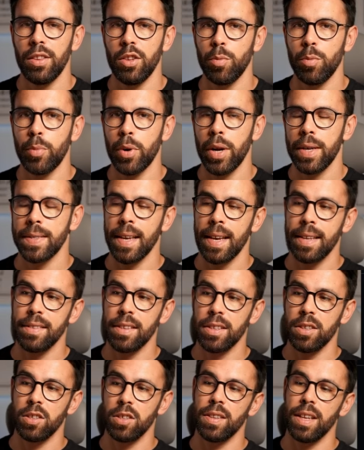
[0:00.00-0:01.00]
you press
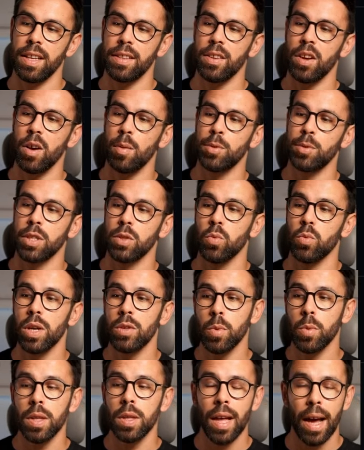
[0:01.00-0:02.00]
enter on that option, what
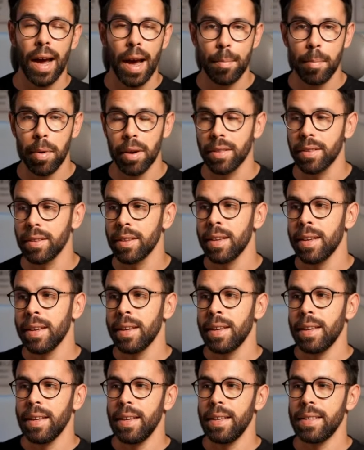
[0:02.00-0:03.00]
will happen
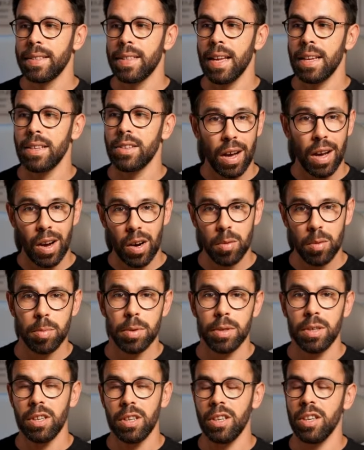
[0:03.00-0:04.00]
is that
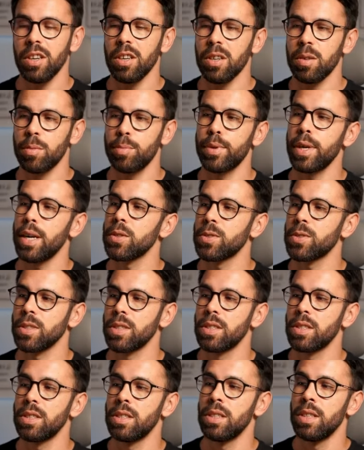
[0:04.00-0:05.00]
open in your
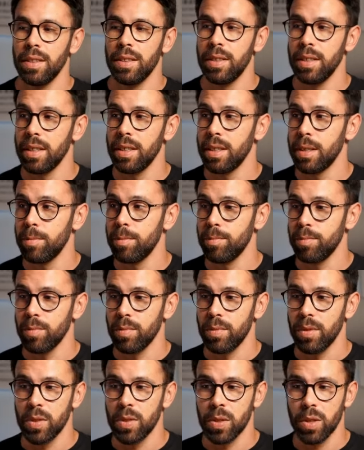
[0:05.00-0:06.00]
browser the
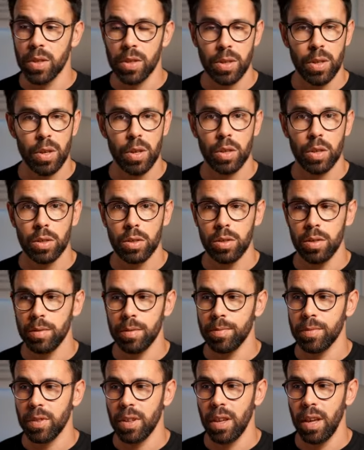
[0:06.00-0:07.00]
source code,
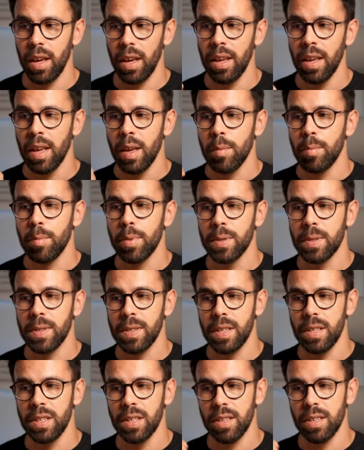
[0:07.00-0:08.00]
okay,
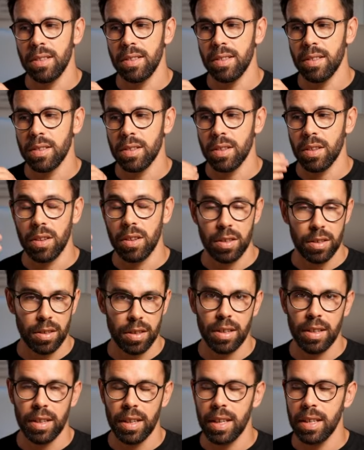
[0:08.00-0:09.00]
positioned
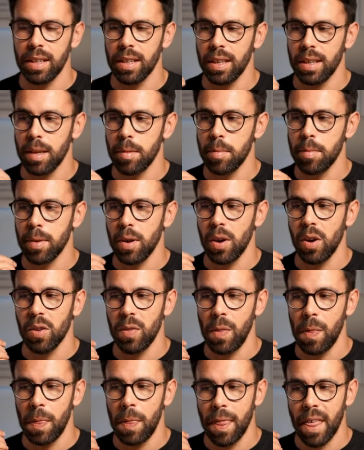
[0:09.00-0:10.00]
on GitHub
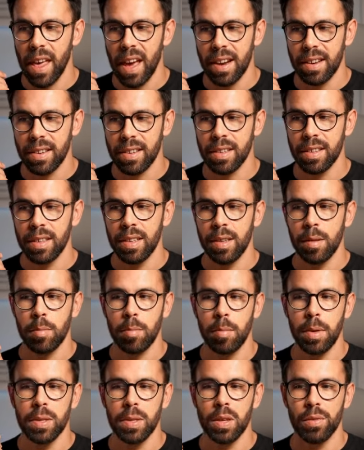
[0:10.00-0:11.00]
on that
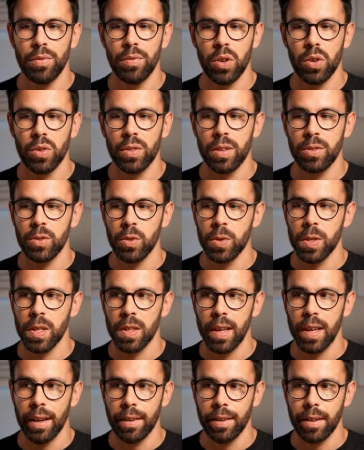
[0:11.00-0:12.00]
piece of code that you
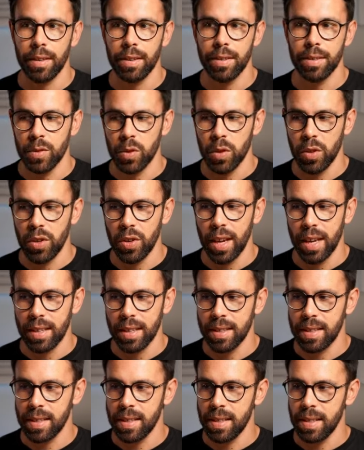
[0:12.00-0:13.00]
selected. So you
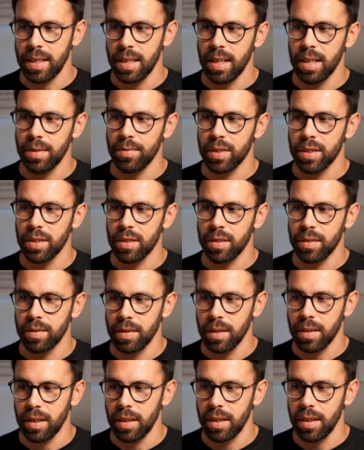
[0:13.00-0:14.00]
can see even
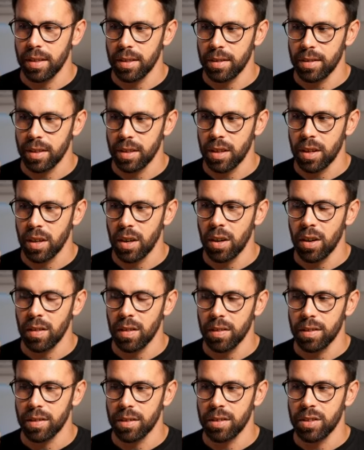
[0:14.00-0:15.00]
here the
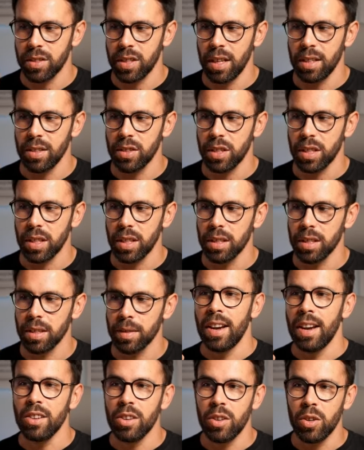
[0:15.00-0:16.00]
color changing.
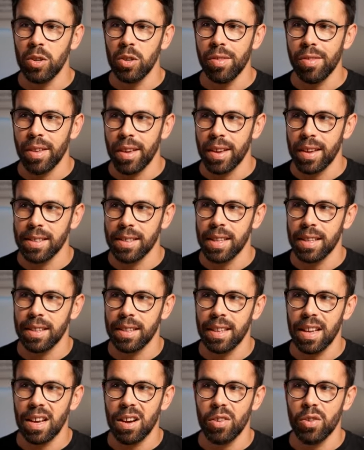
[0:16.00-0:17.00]
And the cool thing is that
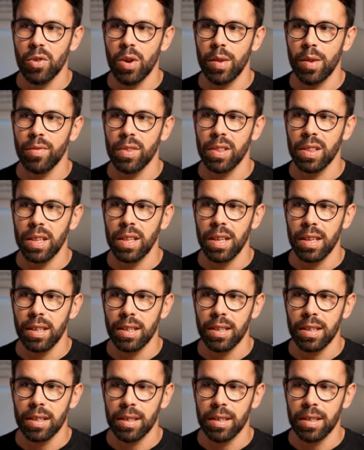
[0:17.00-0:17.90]
now you have a link